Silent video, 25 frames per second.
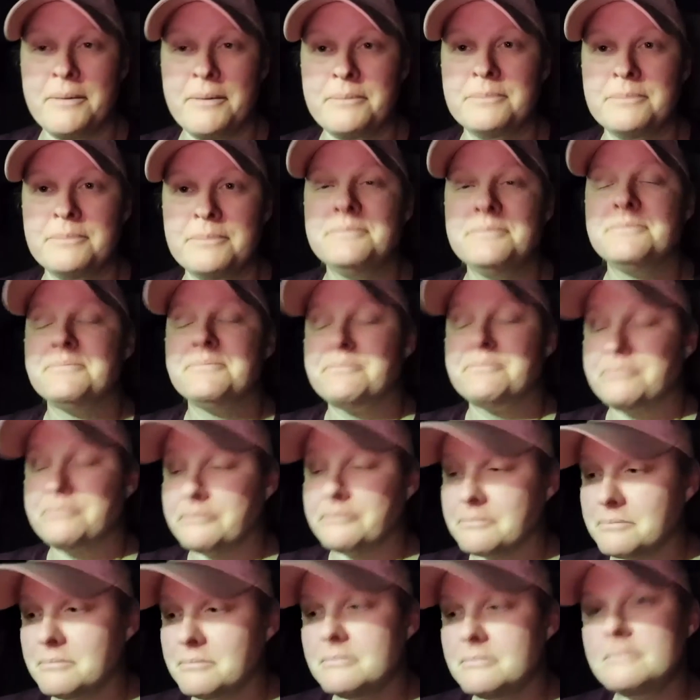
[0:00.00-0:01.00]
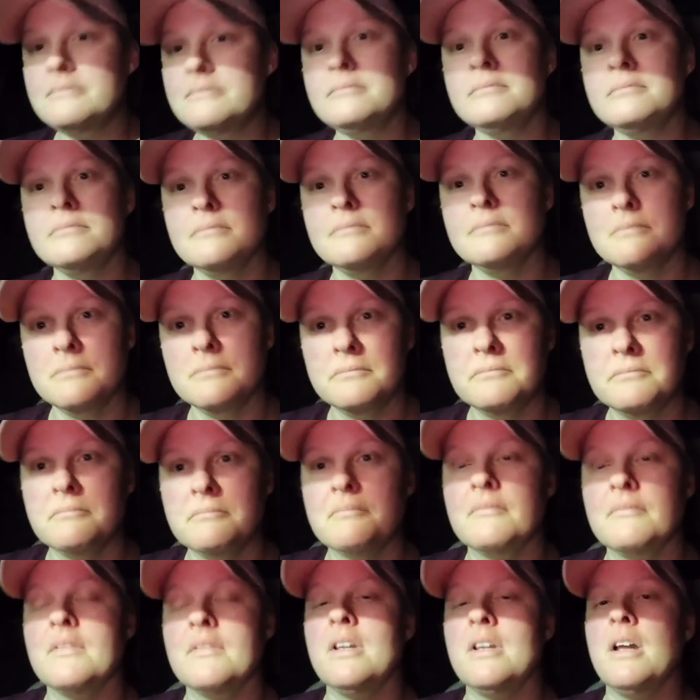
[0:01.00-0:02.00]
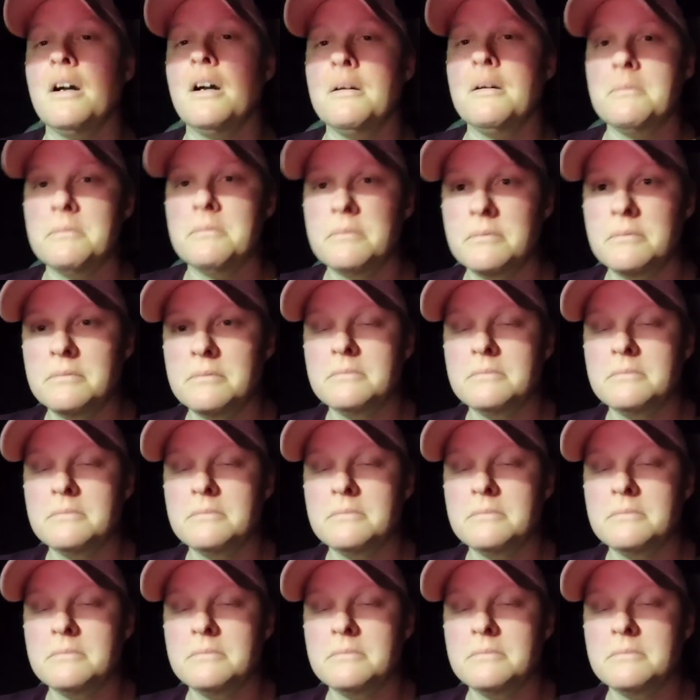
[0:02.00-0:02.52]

what all the old timers did. And you have